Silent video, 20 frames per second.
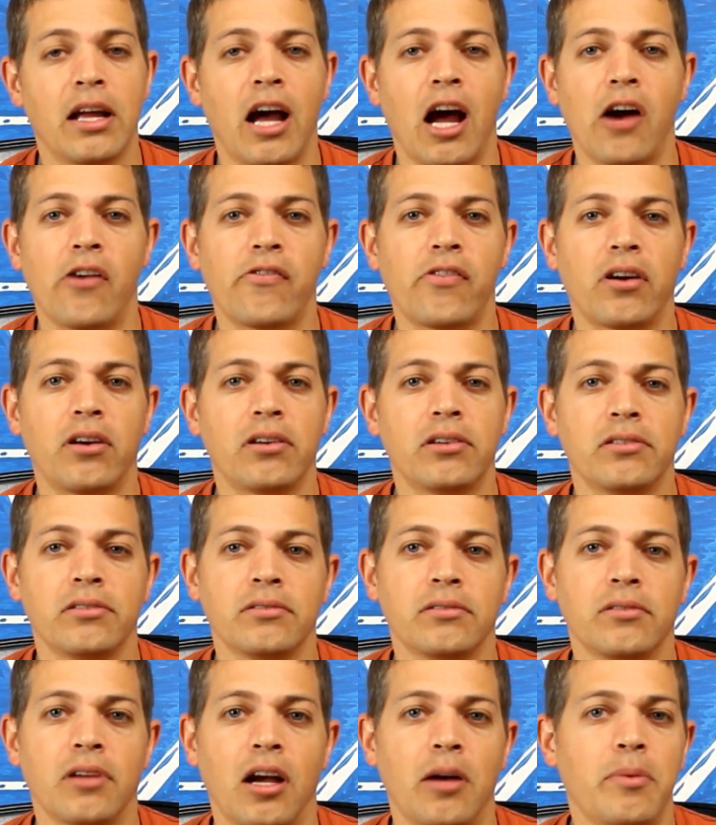However,
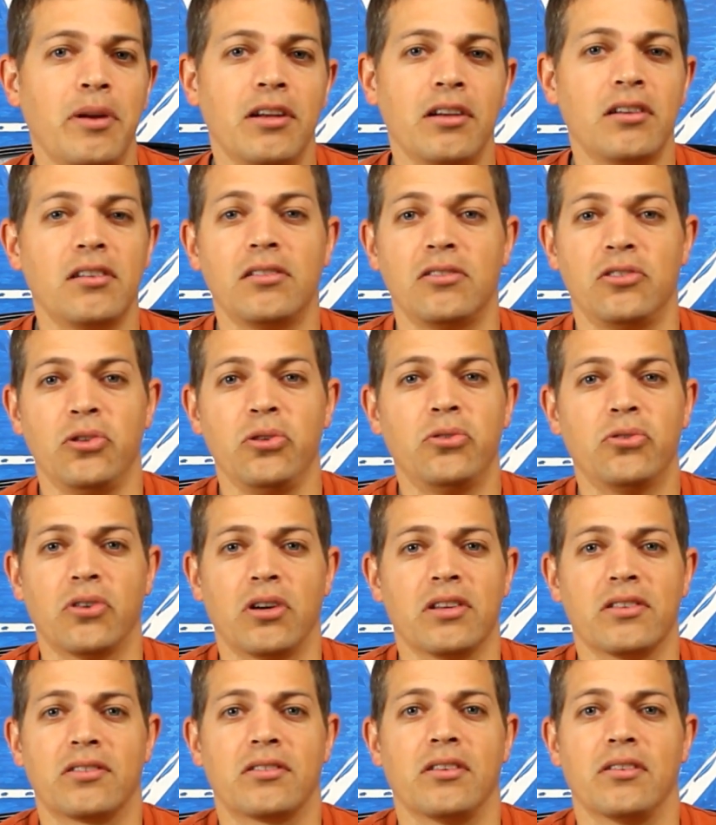how many
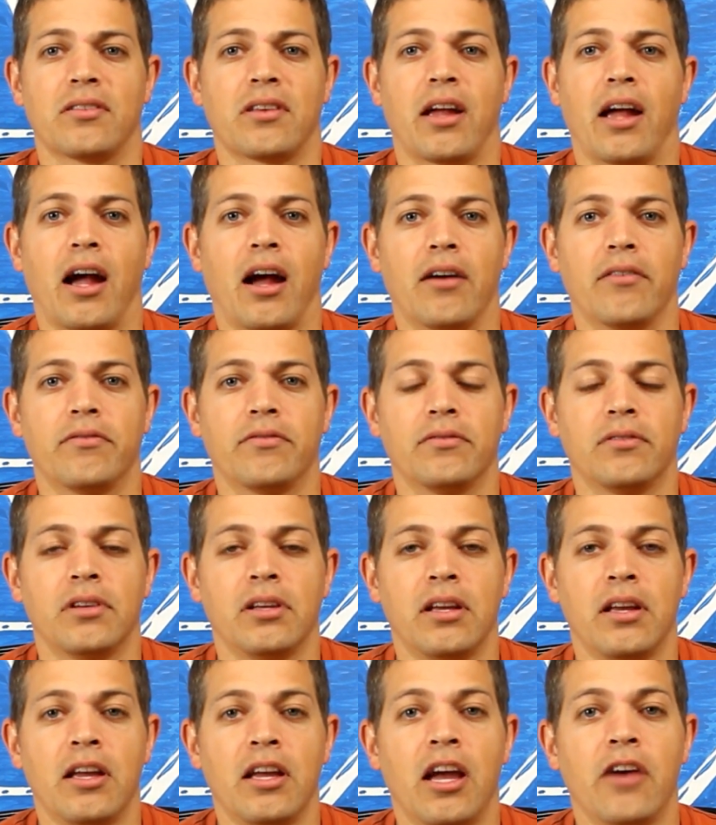neutrons does it have?
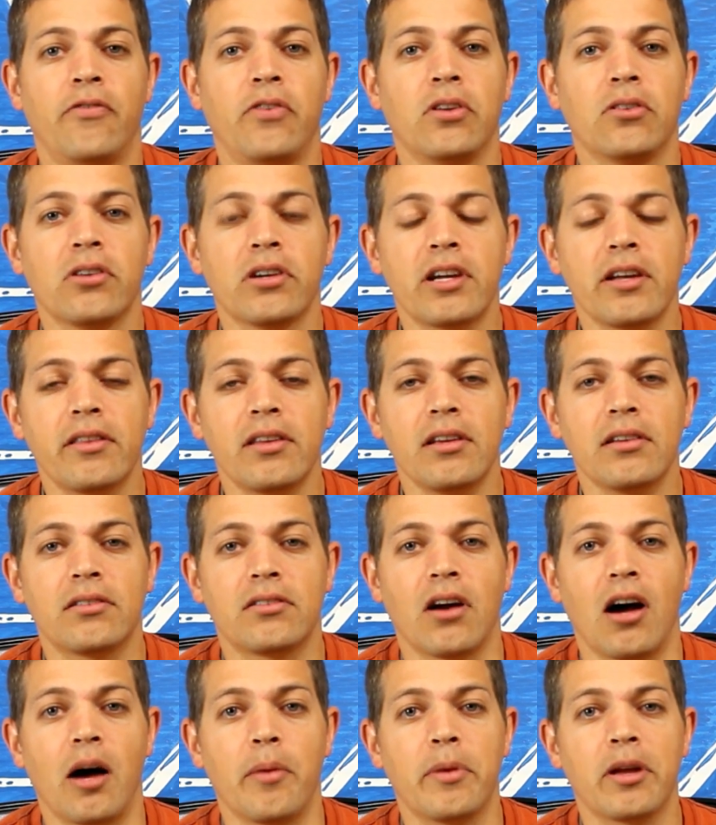If we look at the
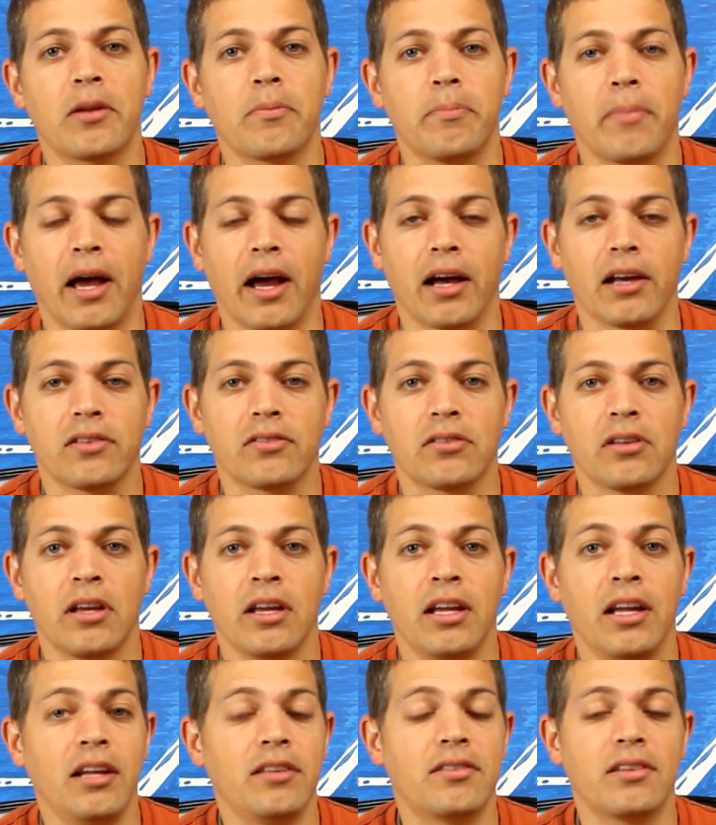atomic mass,
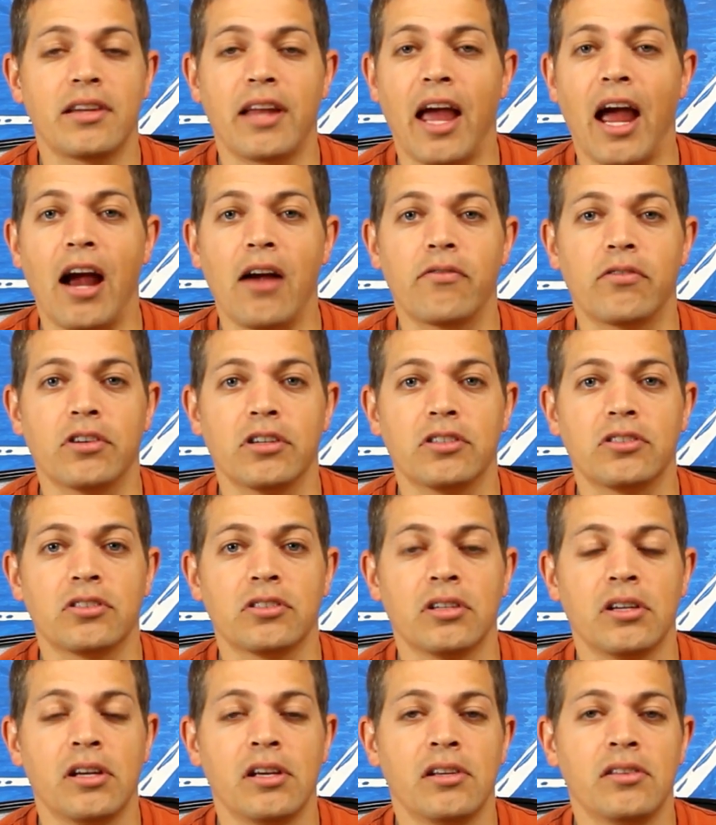it's an
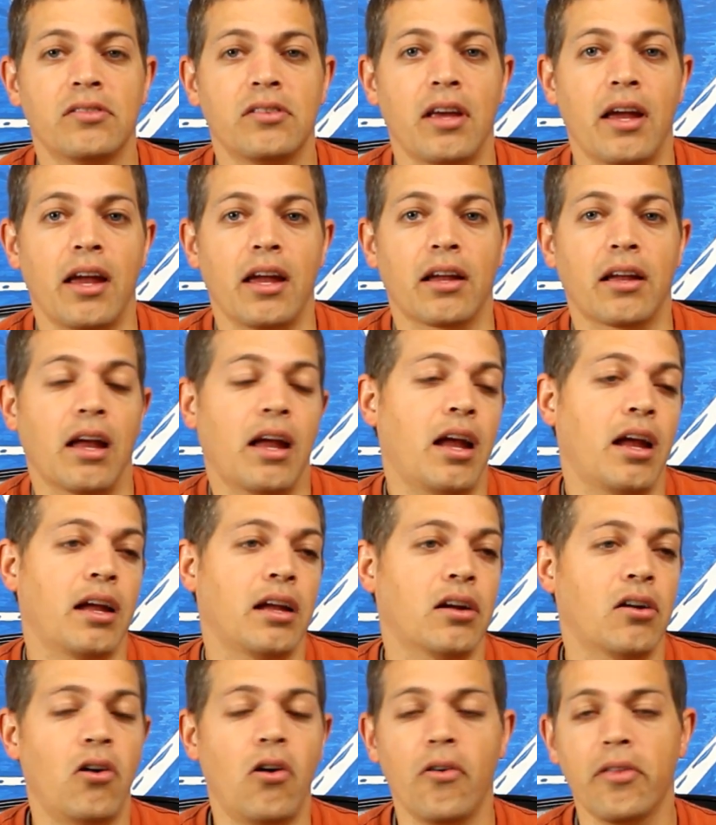average, saying,
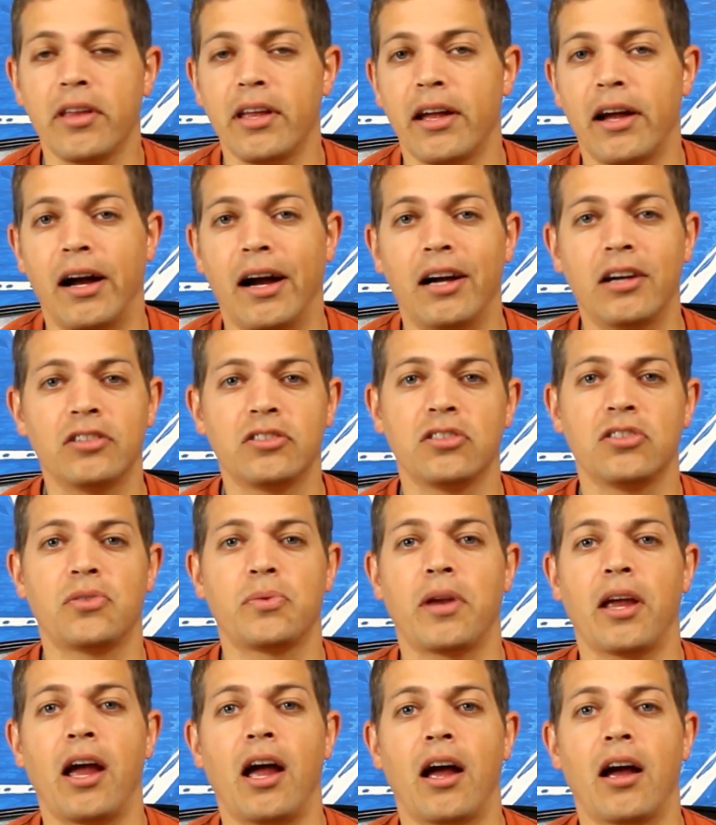hey, all the hydrogens
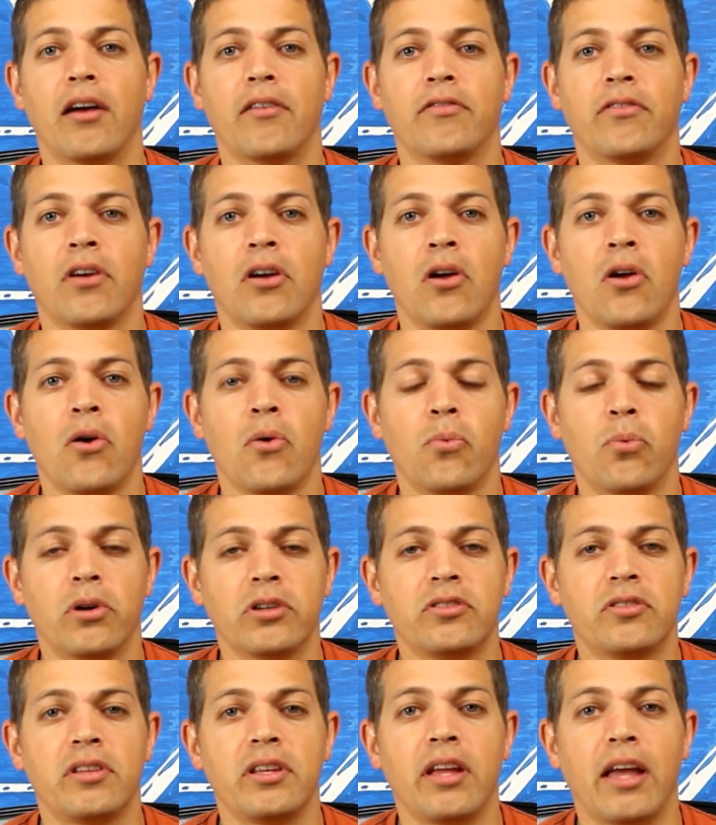we have,
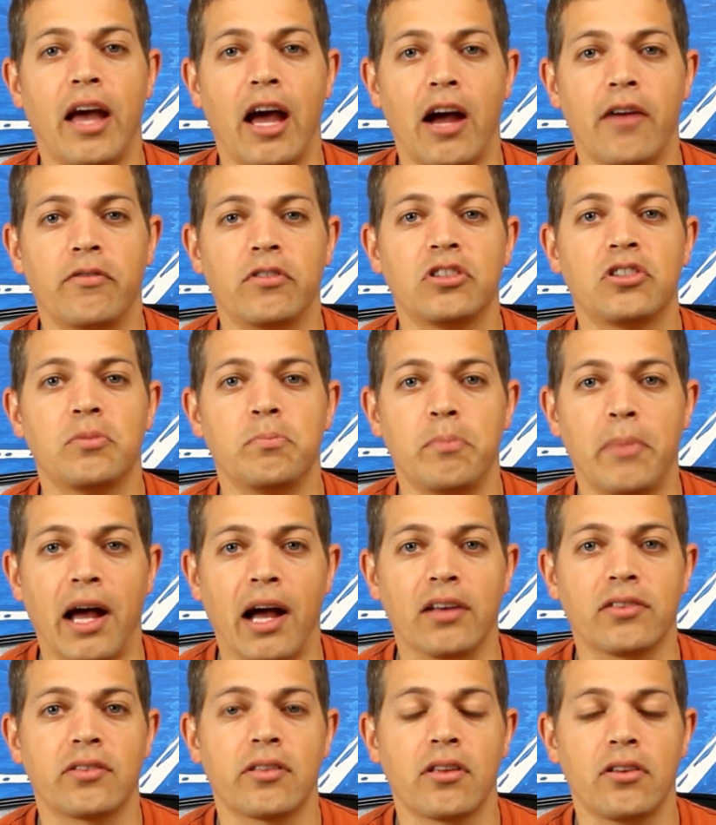what's the average
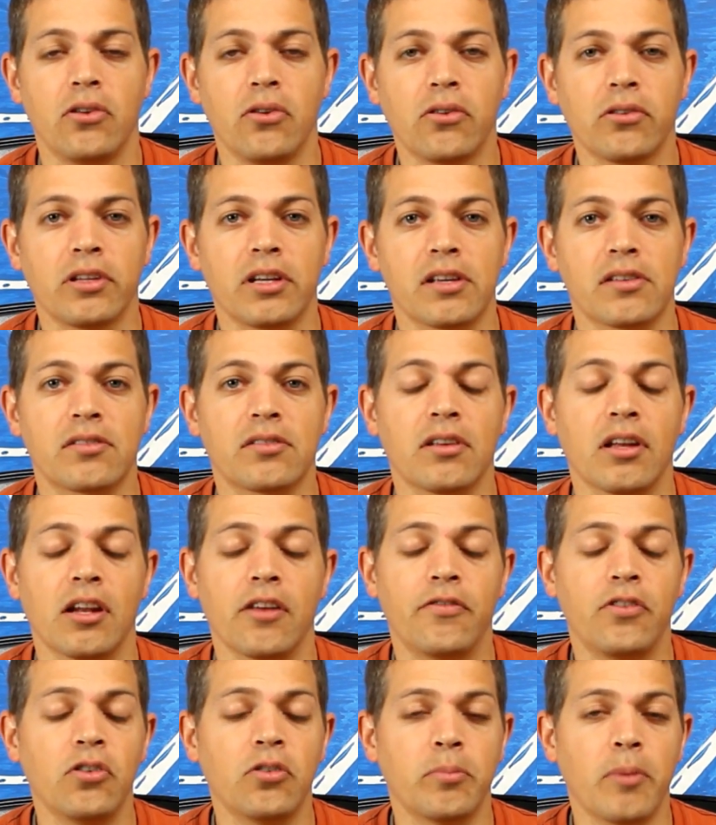mass of the nucleus? And
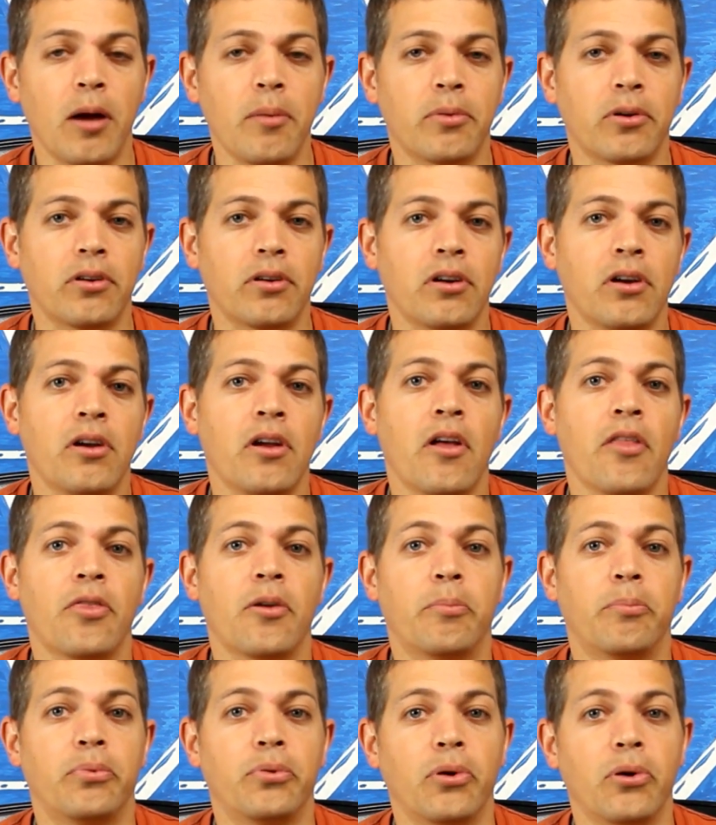if you remember,
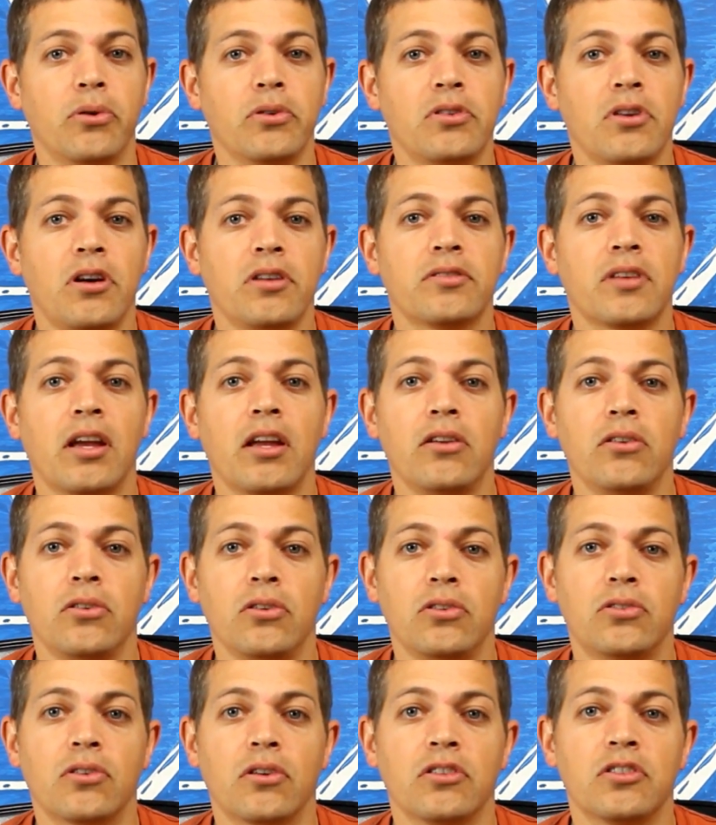the protons and
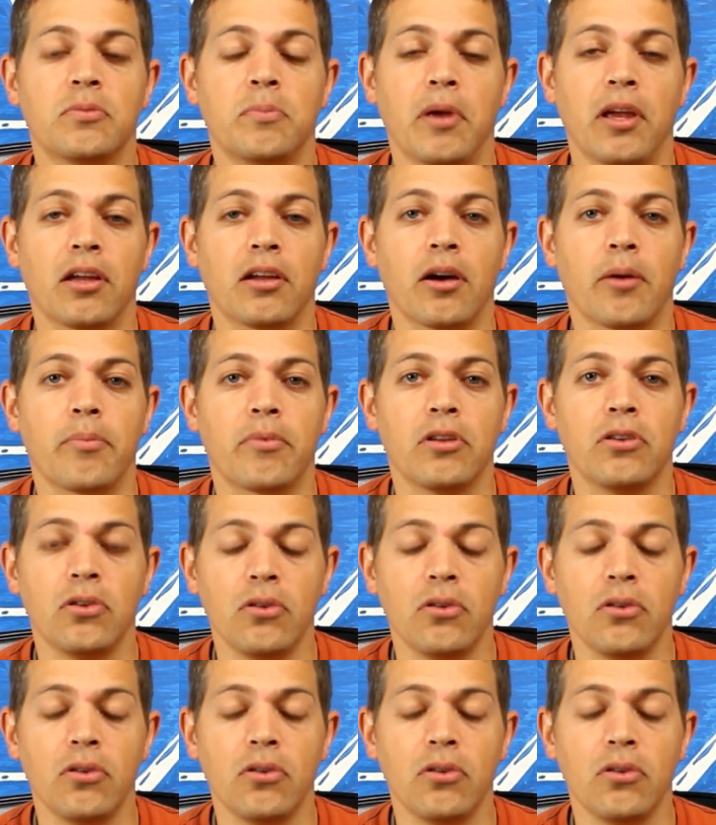neutrons make up the